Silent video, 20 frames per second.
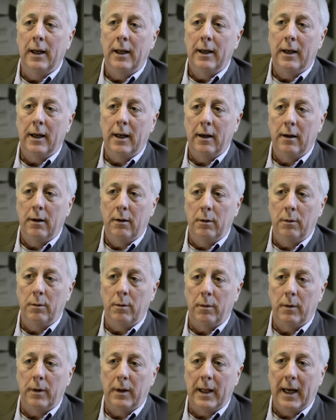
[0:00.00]
Now,
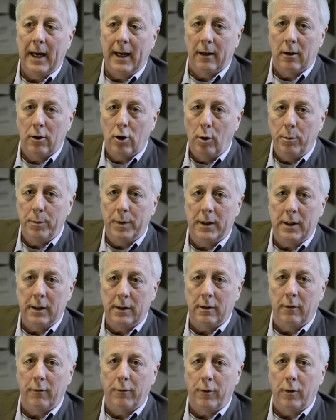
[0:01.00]
that
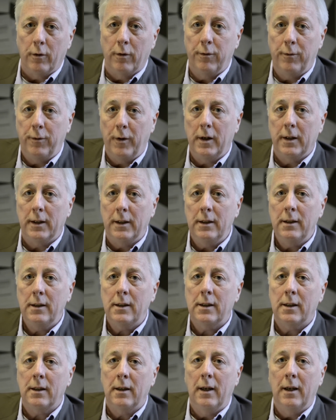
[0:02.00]
competition for
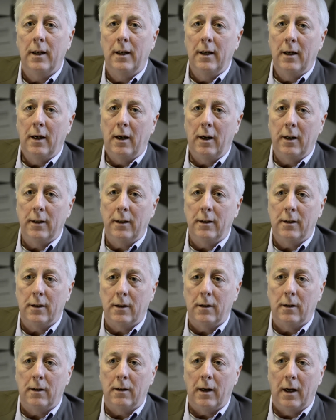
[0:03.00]
funds
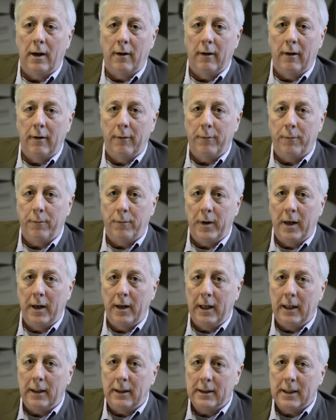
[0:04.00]
under a
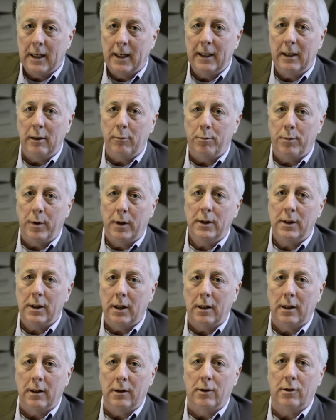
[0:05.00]
very tight
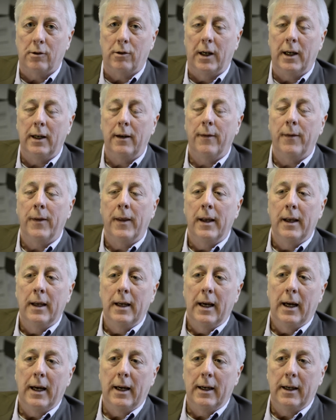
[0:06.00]
budget constraint
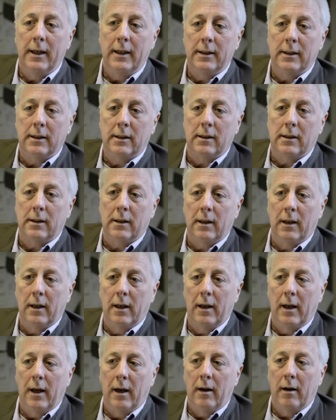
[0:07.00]
has
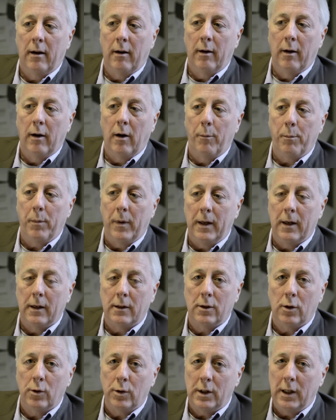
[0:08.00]
uh, been
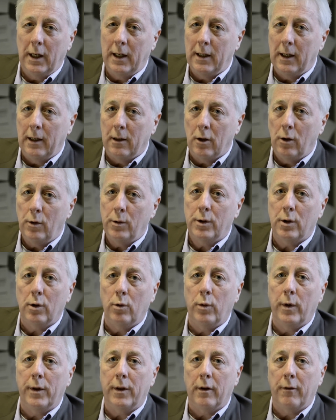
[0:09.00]
associated also
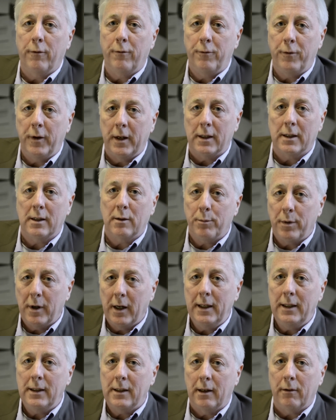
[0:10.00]
with a fixed
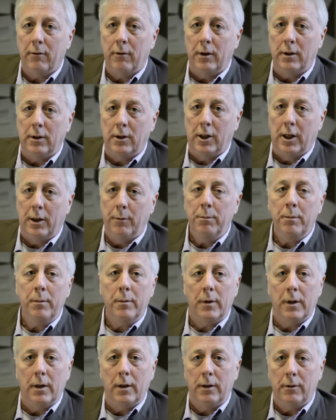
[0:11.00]
pricing regime,
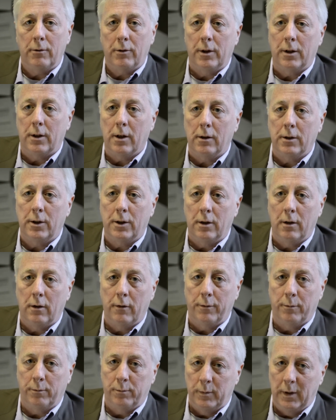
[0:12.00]
the introduction
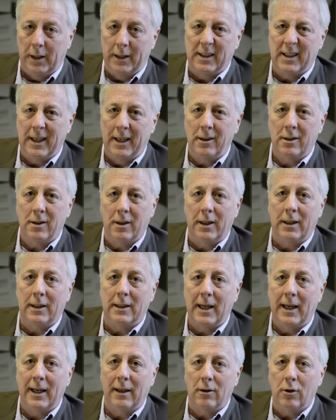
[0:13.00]
of essentially
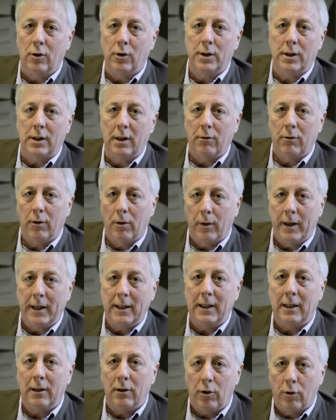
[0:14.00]
diagnostic
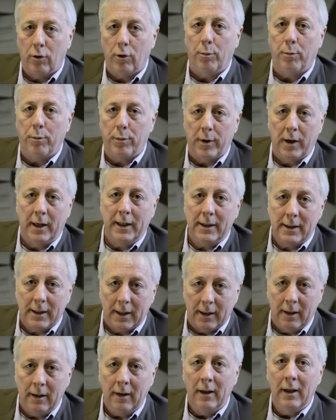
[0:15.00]
related group
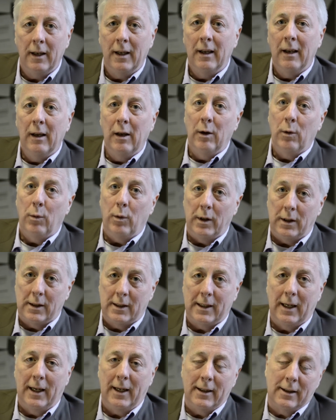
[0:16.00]
pricing, which
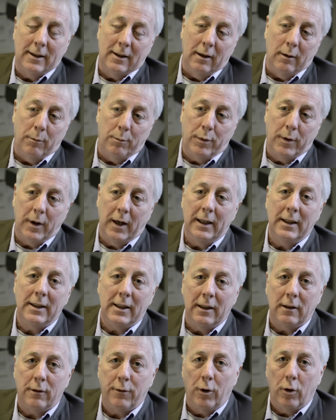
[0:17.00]
says that
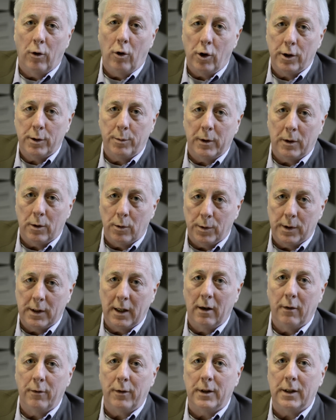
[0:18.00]
prices for hospital
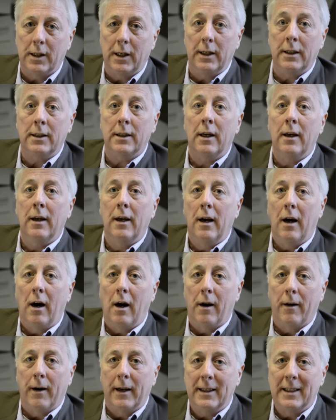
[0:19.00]
services
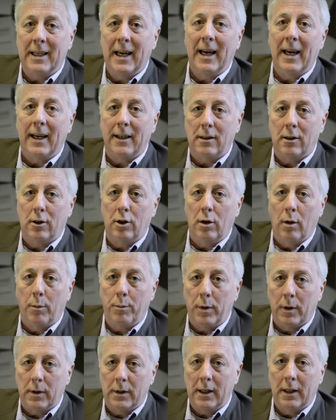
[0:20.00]
are attached to a
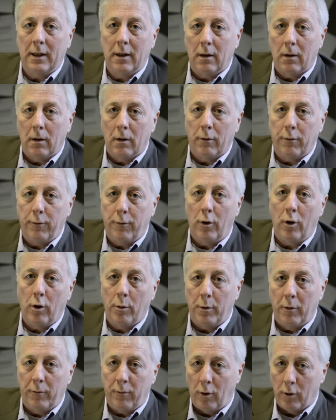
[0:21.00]
particular
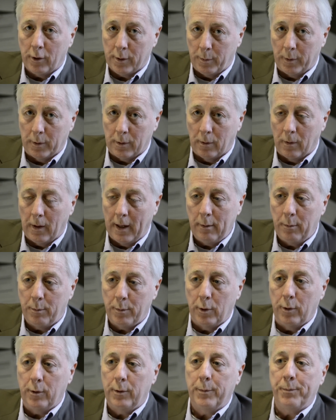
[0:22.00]
form of hospital
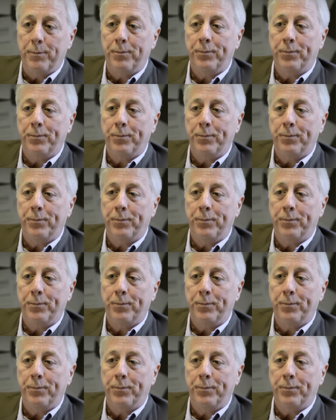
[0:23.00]
output.